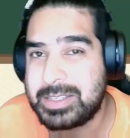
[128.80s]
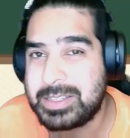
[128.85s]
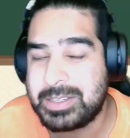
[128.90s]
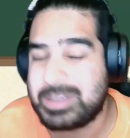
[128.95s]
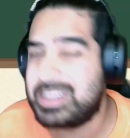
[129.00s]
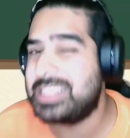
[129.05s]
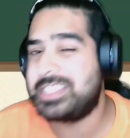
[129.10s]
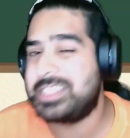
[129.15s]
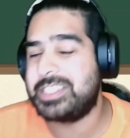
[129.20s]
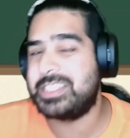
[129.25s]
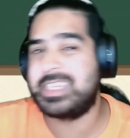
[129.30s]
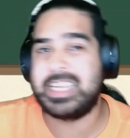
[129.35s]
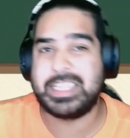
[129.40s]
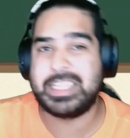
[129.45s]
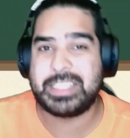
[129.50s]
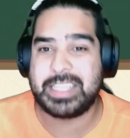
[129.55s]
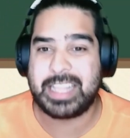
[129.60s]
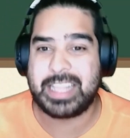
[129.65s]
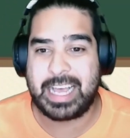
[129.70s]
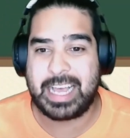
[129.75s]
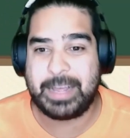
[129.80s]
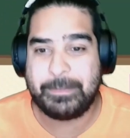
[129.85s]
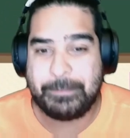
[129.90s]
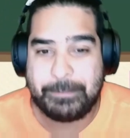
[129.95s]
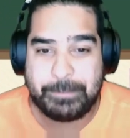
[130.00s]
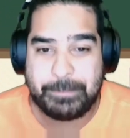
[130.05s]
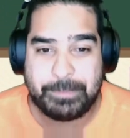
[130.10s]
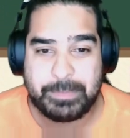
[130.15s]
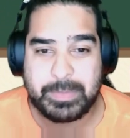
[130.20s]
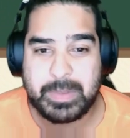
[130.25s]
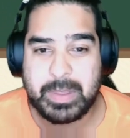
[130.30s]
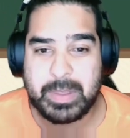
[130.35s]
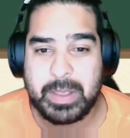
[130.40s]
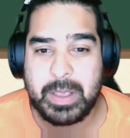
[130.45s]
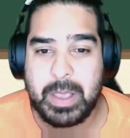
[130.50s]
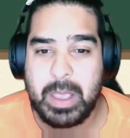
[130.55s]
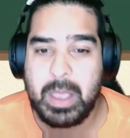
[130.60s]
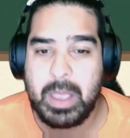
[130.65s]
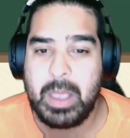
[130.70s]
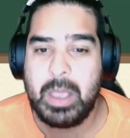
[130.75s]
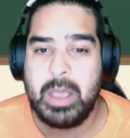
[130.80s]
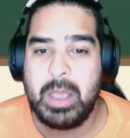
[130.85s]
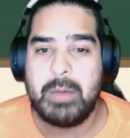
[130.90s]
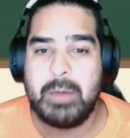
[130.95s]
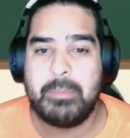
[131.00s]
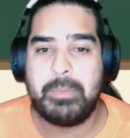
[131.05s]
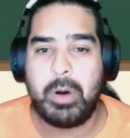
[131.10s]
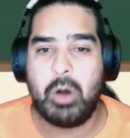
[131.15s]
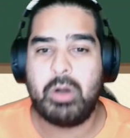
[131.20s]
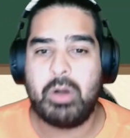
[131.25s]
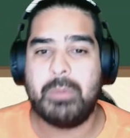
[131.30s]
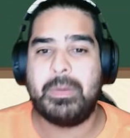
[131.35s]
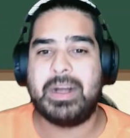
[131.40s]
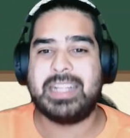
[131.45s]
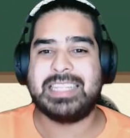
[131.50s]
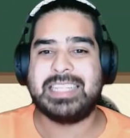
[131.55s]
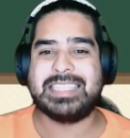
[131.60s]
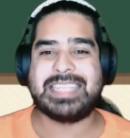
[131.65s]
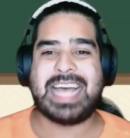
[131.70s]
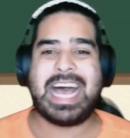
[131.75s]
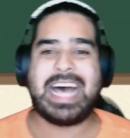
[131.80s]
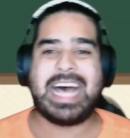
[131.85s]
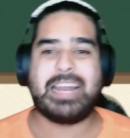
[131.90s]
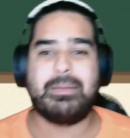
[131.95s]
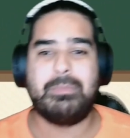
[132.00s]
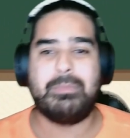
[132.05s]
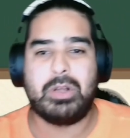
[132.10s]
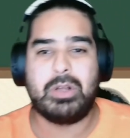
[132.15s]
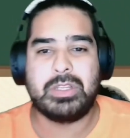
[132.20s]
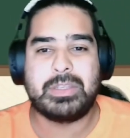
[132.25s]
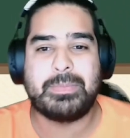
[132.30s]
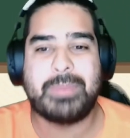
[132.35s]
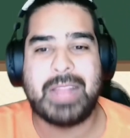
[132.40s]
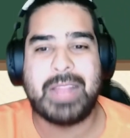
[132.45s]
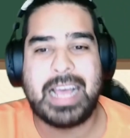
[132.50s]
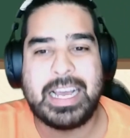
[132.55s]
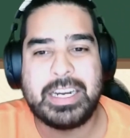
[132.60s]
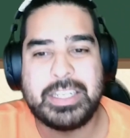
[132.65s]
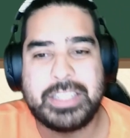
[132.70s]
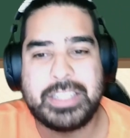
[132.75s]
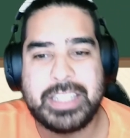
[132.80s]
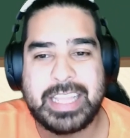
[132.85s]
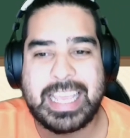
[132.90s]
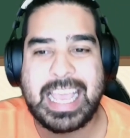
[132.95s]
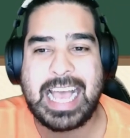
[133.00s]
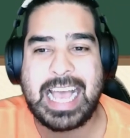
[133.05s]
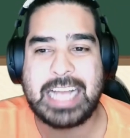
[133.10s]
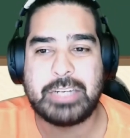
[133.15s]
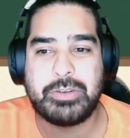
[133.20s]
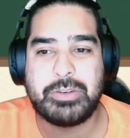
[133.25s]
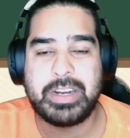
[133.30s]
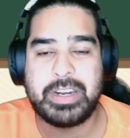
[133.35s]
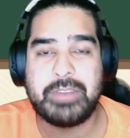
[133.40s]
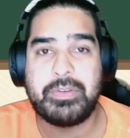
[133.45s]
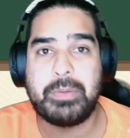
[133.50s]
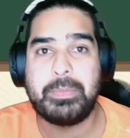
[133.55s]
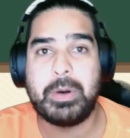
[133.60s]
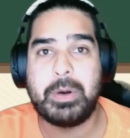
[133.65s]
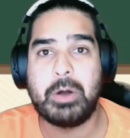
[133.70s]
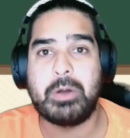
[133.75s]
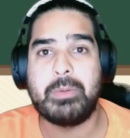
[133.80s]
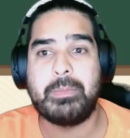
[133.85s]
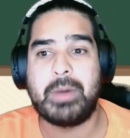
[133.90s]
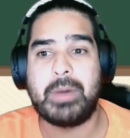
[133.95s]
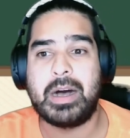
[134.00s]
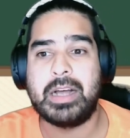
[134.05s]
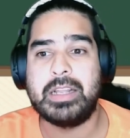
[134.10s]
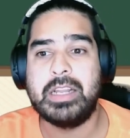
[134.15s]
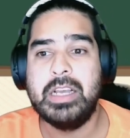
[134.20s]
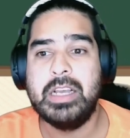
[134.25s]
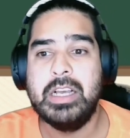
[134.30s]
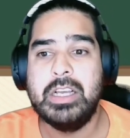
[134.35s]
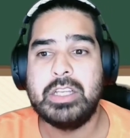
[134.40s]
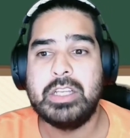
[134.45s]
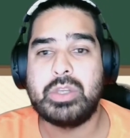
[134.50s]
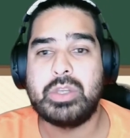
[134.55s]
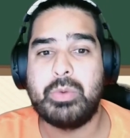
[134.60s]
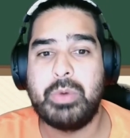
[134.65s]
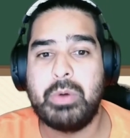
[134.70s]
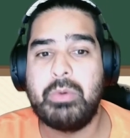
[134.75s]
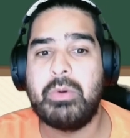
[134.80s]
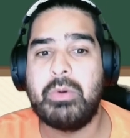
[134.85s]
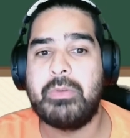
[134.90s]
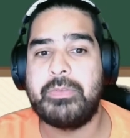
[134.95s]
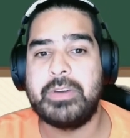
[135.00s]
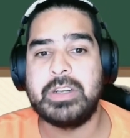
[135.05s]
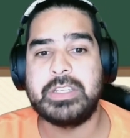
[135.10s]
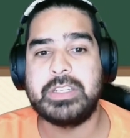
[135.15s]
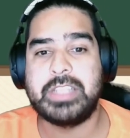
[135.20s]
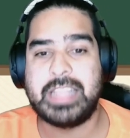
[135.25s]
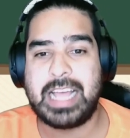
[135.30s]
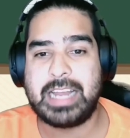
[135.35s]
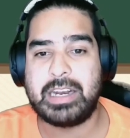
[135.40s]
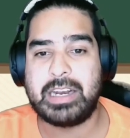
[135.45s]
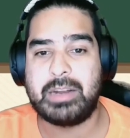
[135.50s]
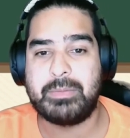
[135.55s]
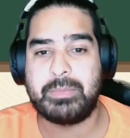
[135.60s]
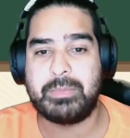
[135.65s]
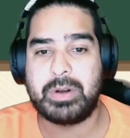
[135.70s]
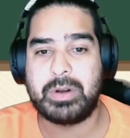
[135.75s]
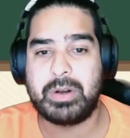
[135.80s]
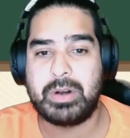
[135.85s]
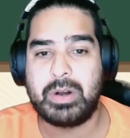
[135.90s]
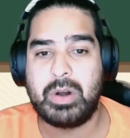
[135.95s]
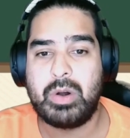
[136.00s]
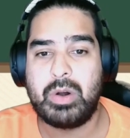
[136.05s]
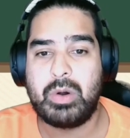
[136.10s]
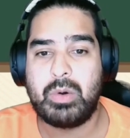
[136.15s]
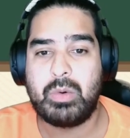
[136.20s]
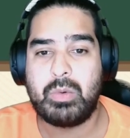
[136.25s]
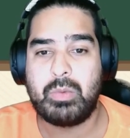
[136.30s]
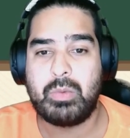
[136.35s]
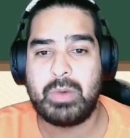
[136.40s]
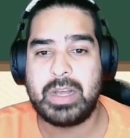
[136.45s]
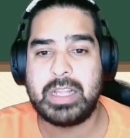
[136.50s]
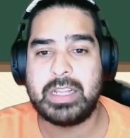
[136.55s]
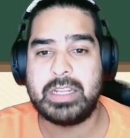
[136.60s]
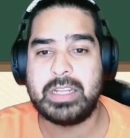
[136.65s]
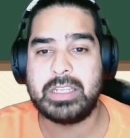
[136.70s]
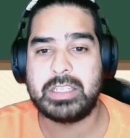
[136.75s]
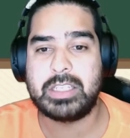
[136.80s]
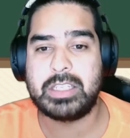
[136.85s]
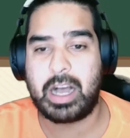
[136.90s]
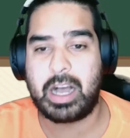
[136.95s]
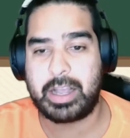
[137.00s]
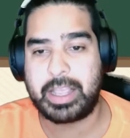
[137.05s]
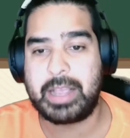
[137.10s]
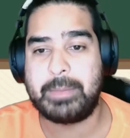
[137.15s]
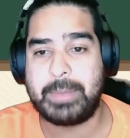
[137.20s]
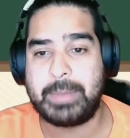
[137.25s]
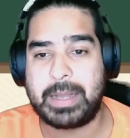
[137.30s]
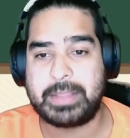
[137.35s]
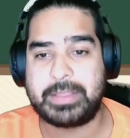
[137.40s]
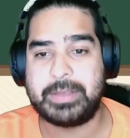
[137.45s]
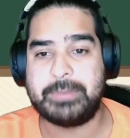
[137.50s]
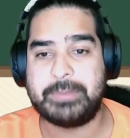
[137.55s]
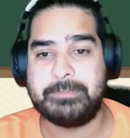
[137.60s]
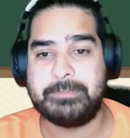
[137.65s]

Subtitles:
let's just get to that. Pokeballs add a multiplier to the catch rate of a Pokemon, so we will refer to that number when talking about them.